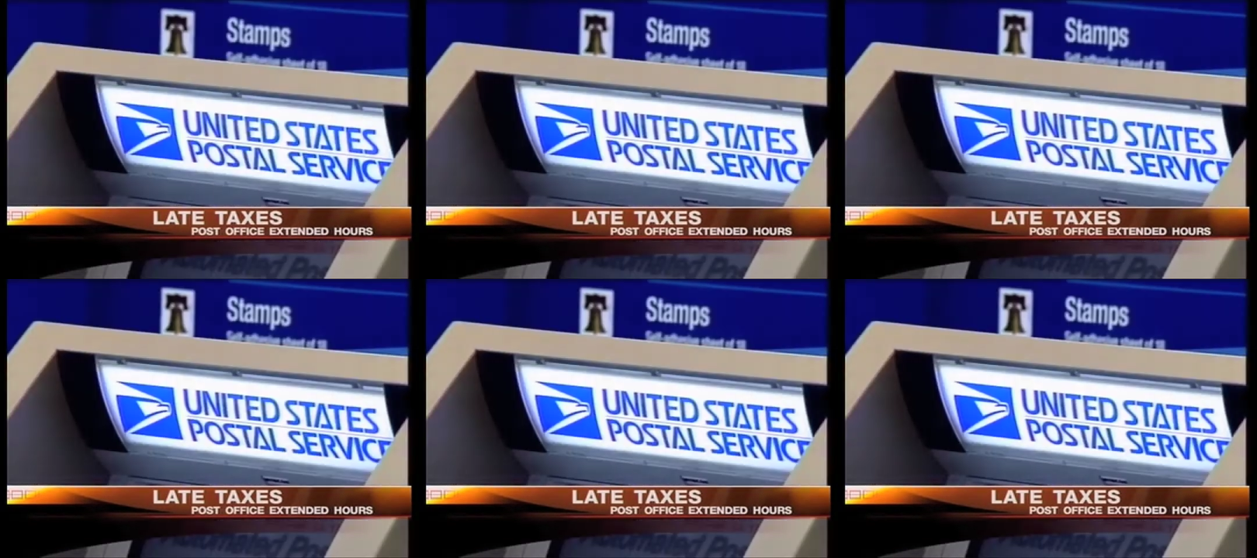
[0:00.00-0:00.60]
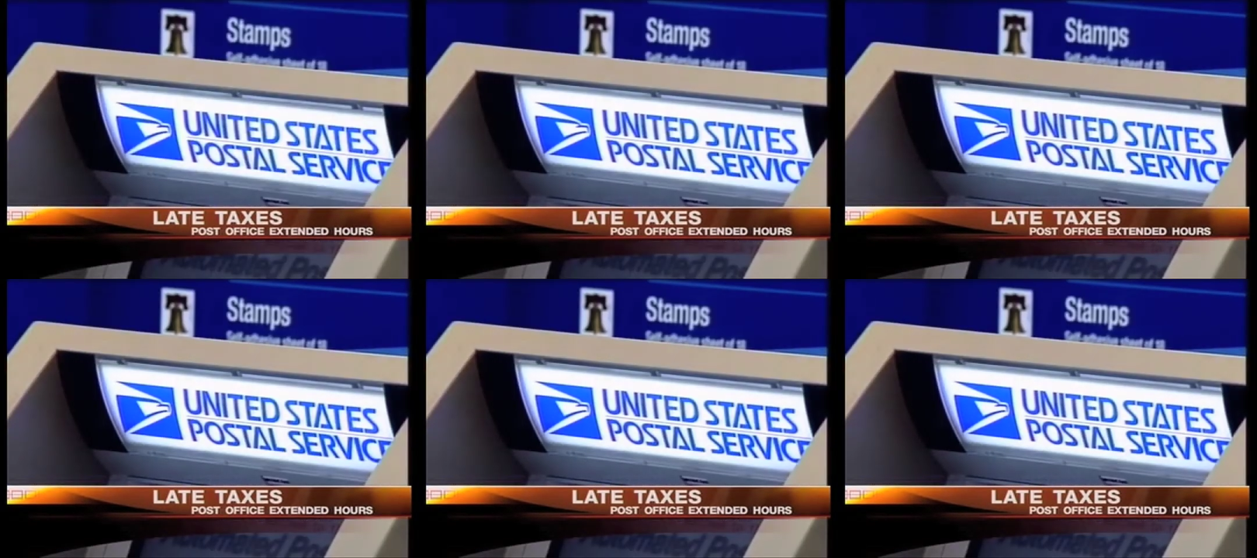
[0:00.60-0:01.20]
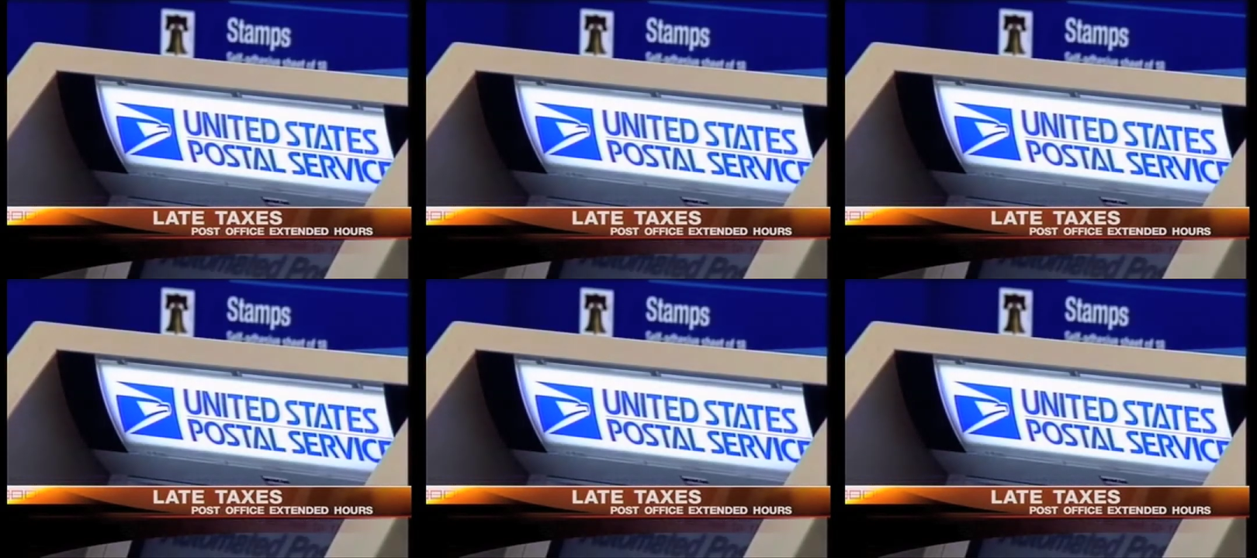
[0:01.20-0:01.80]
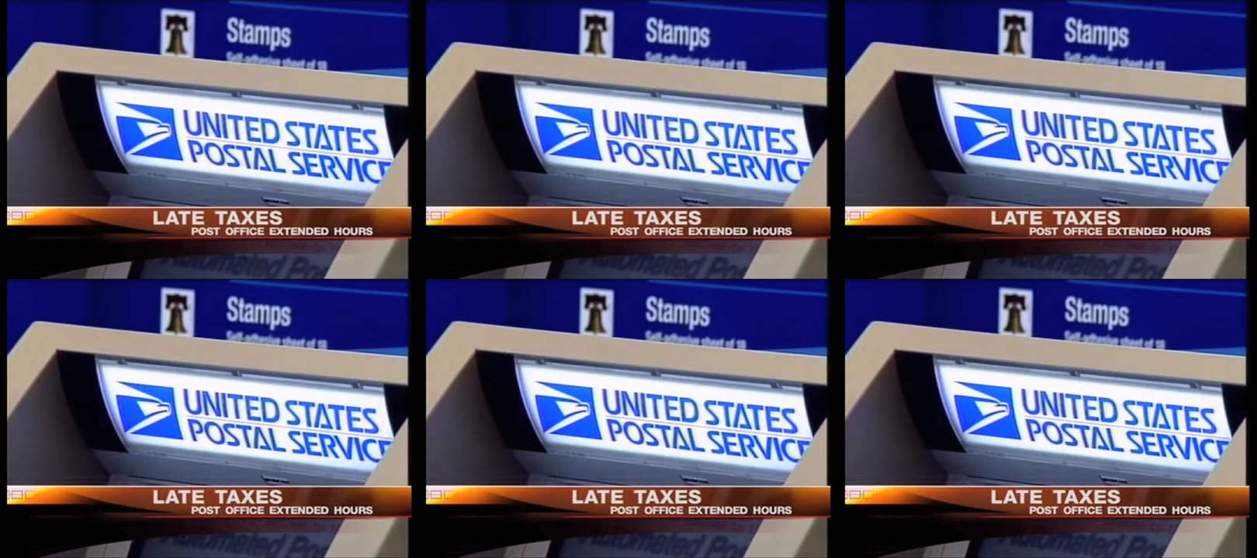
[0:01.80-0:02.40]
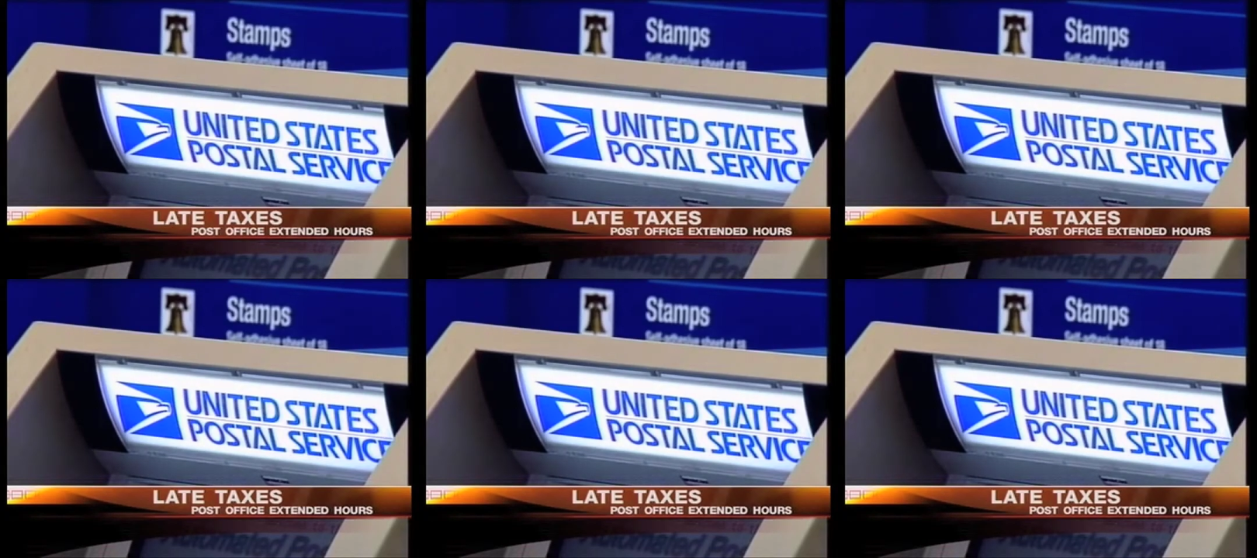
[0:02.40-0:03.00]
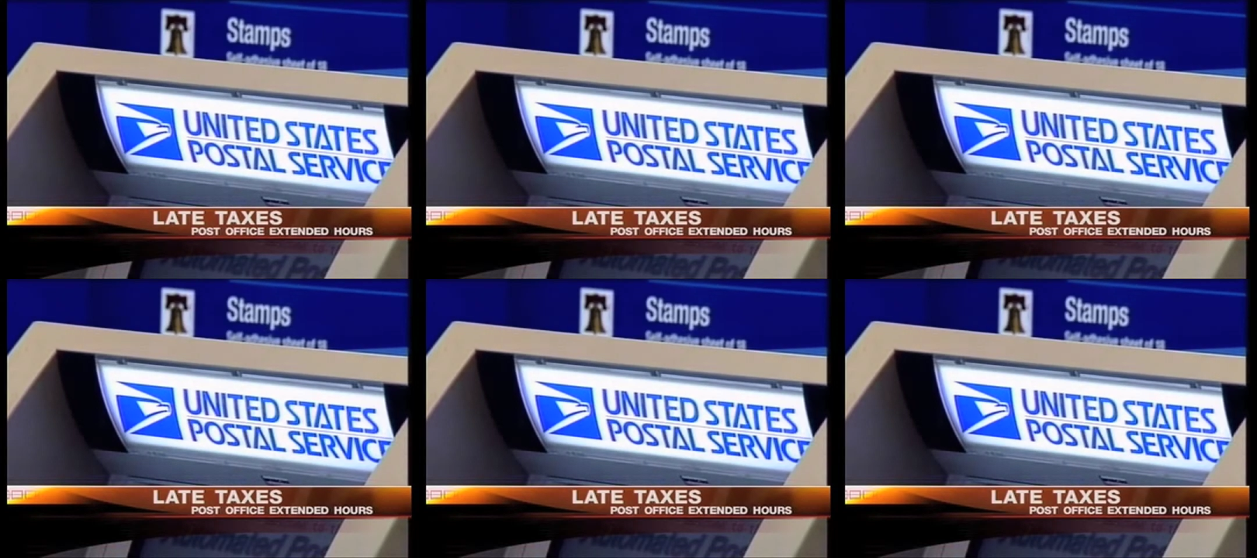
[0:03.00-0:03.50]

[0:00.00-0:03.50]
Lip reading: [unreadable: no face in view]